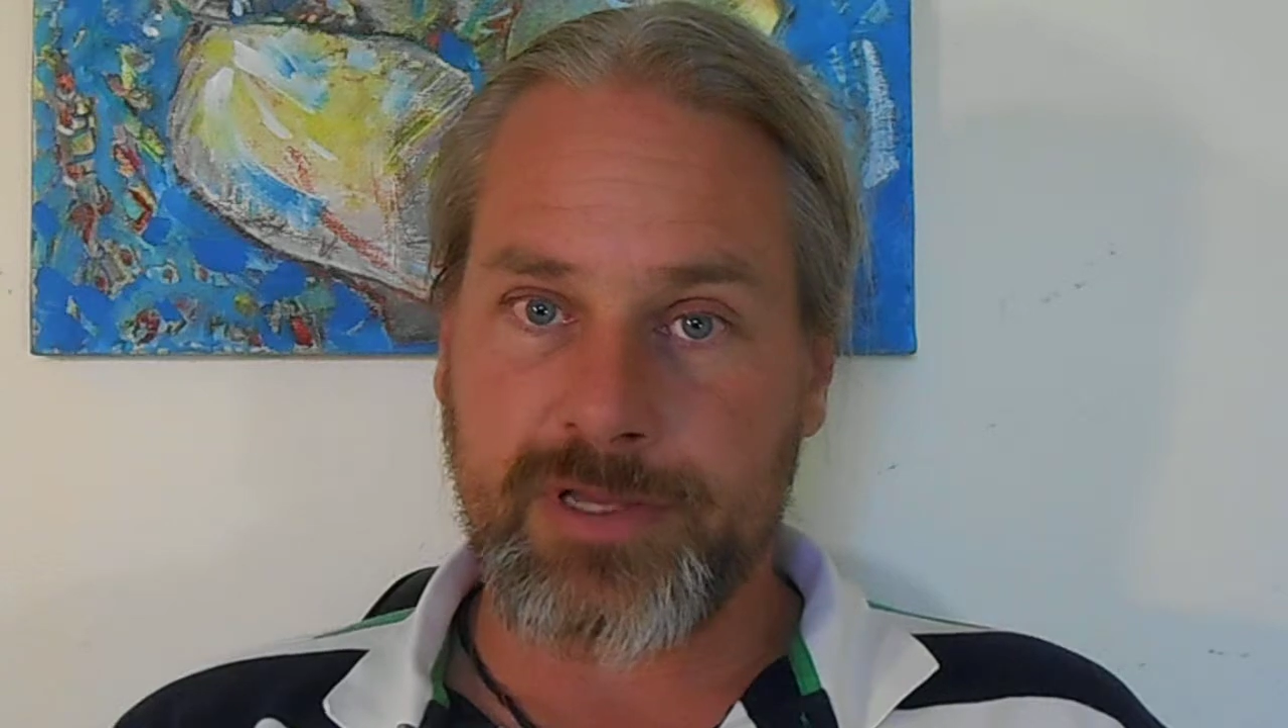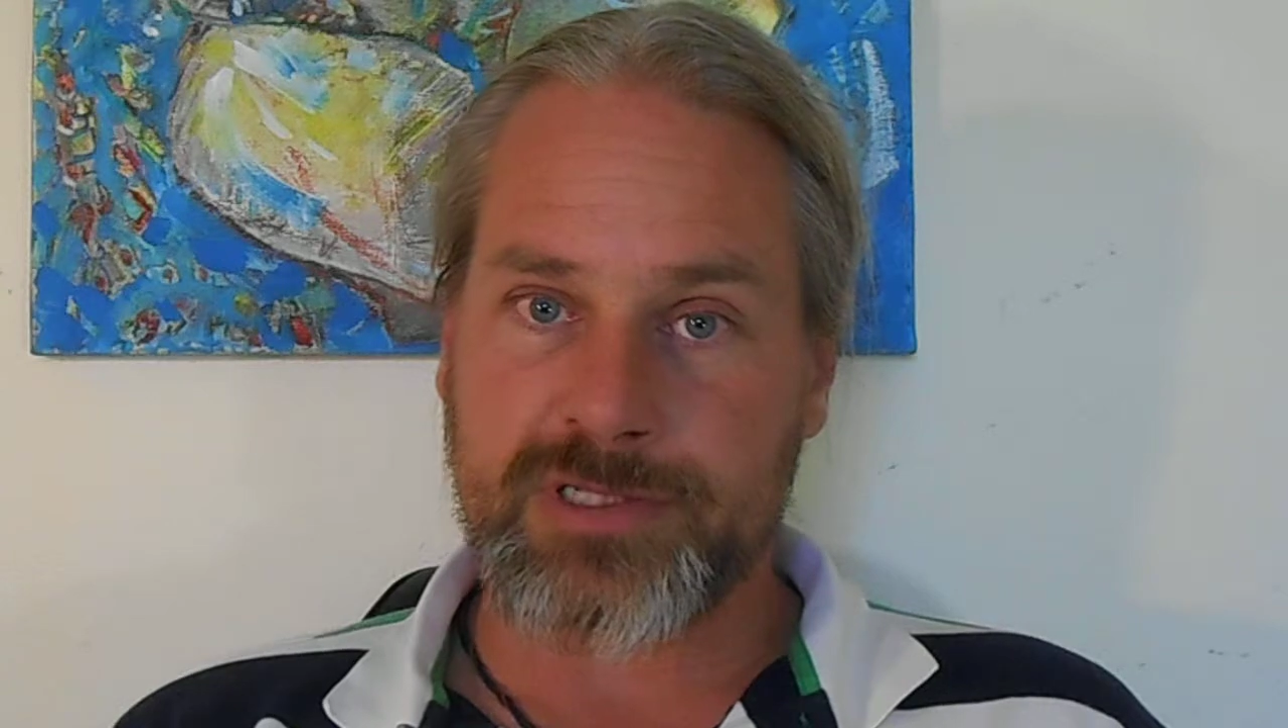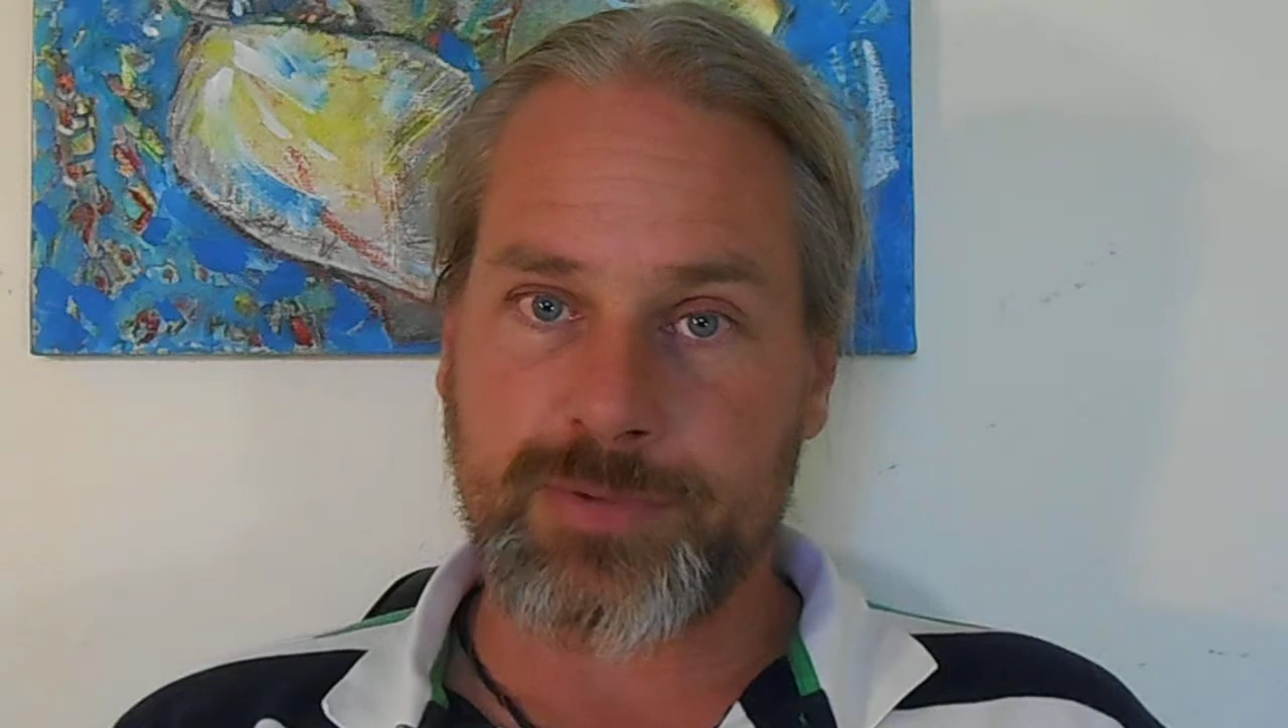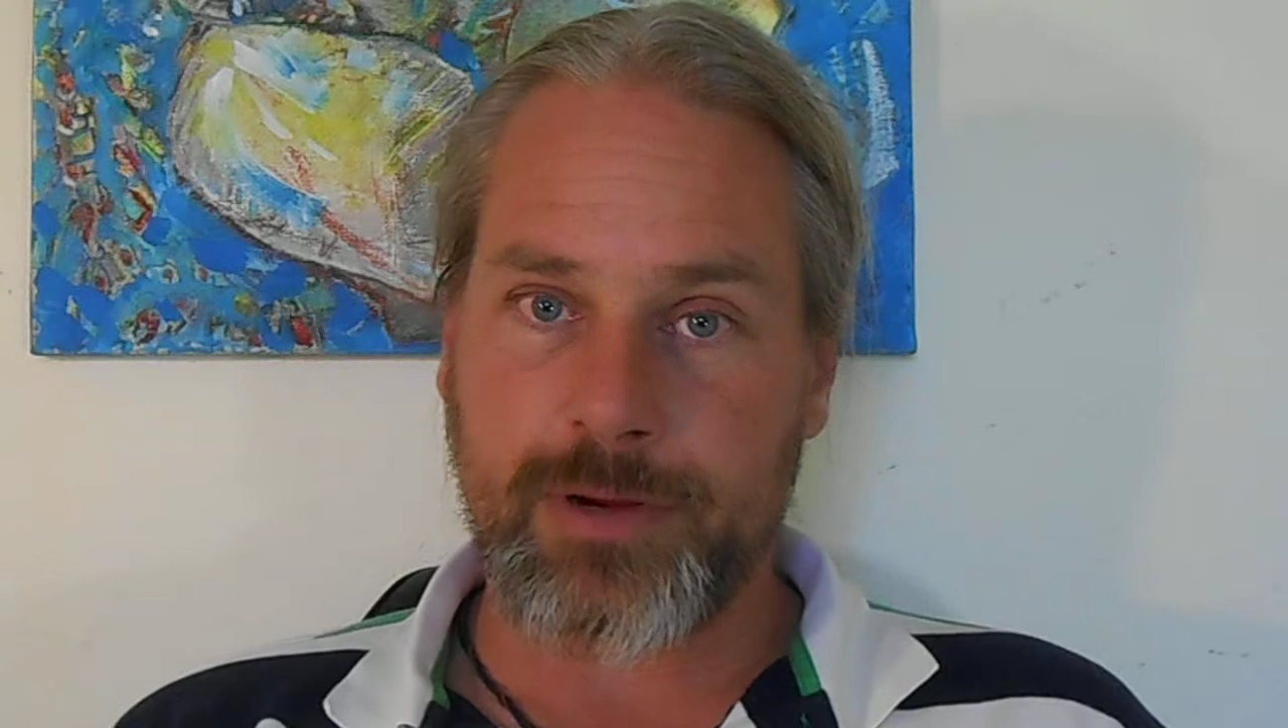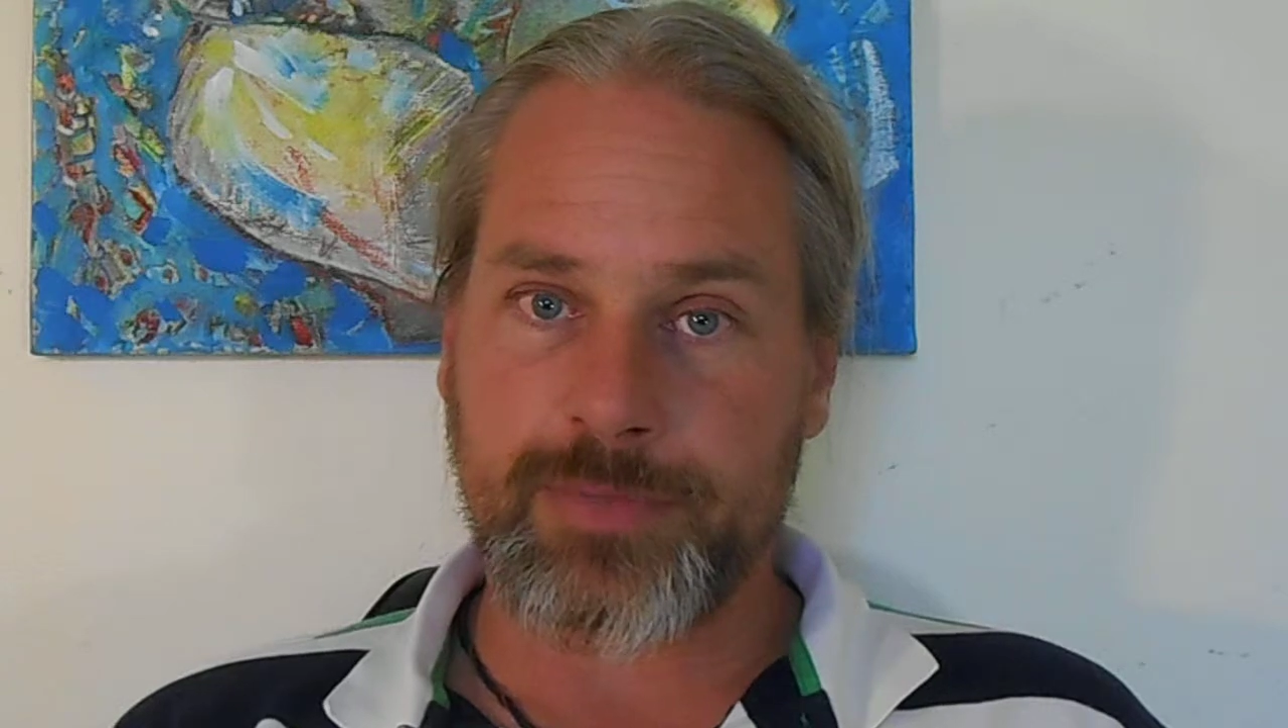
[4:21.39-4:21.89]

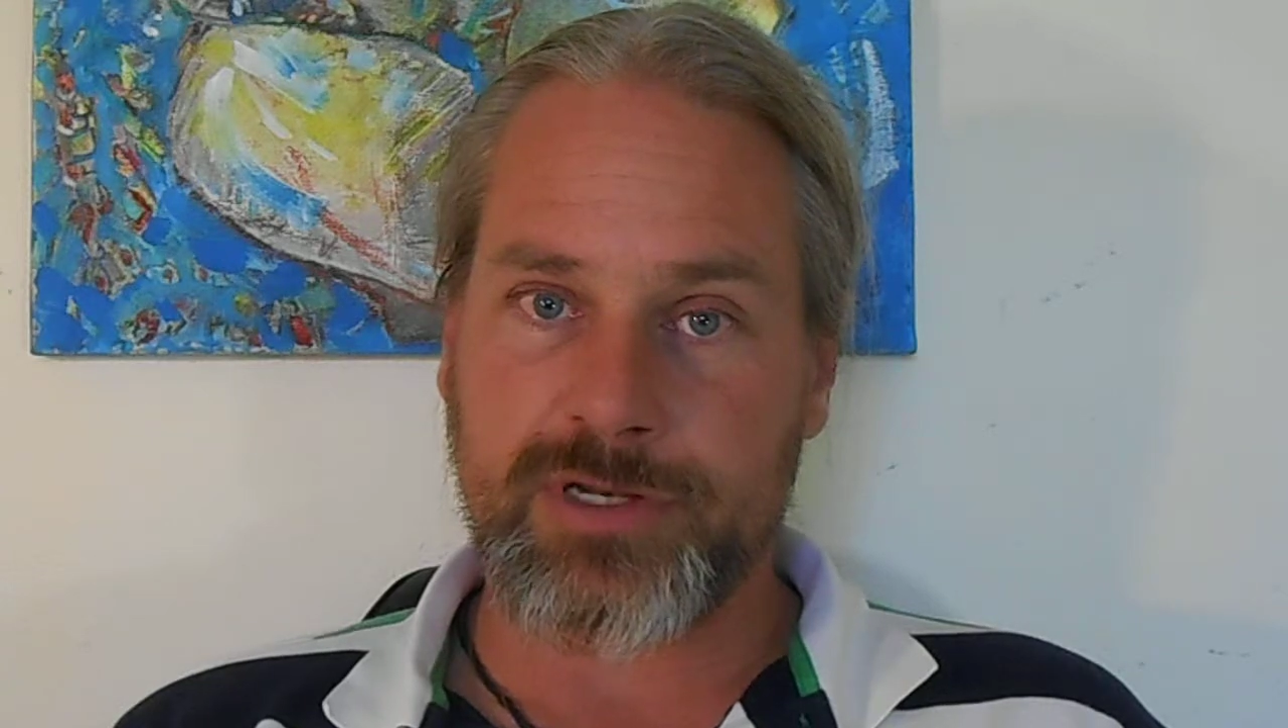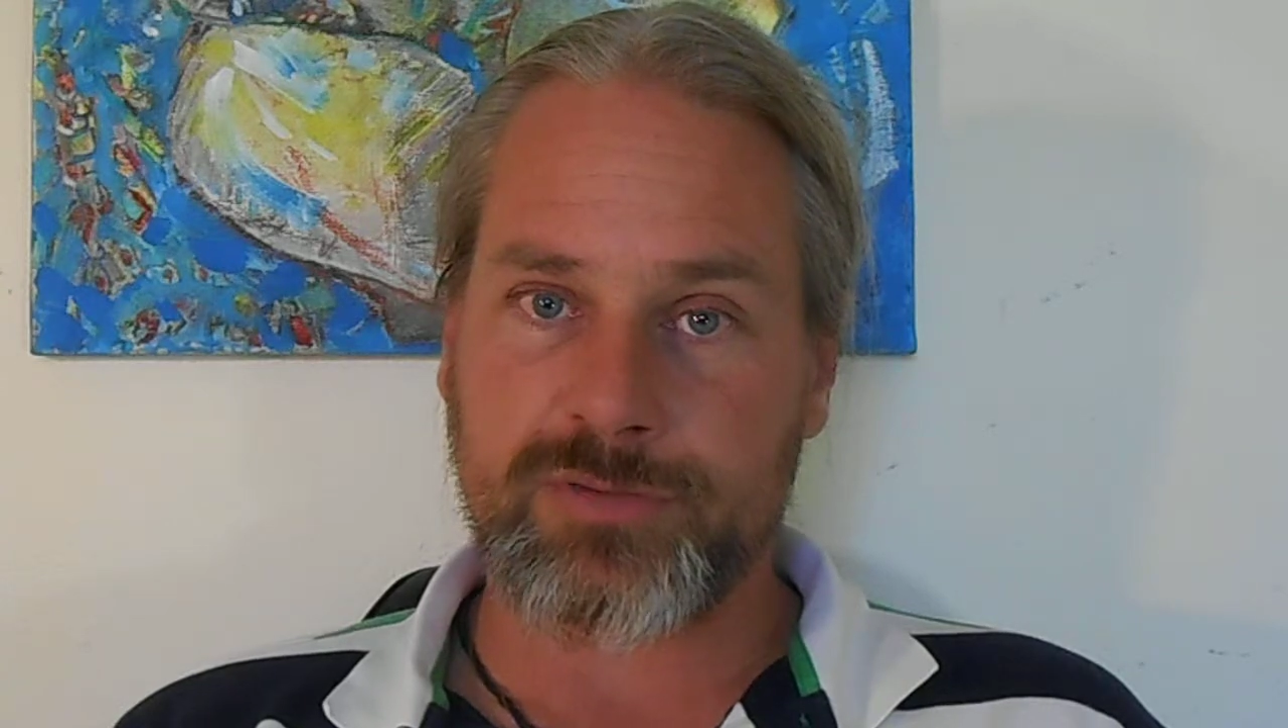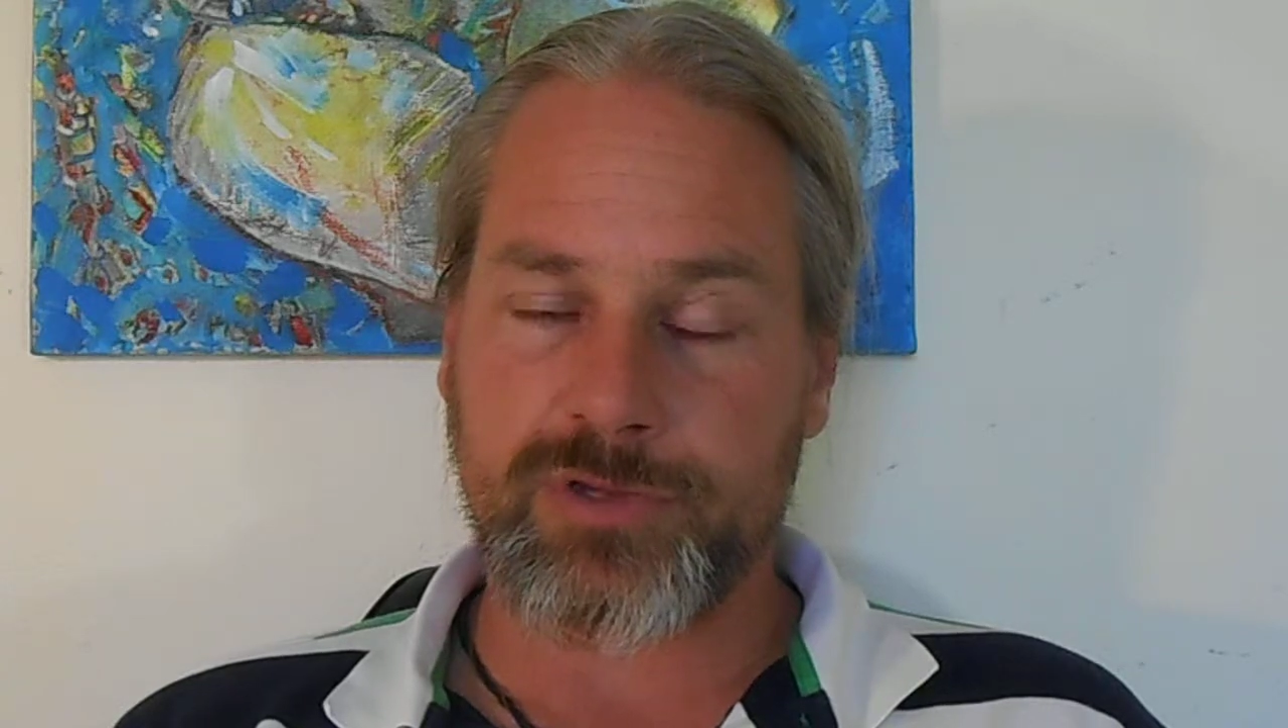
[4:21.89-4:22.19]
experimented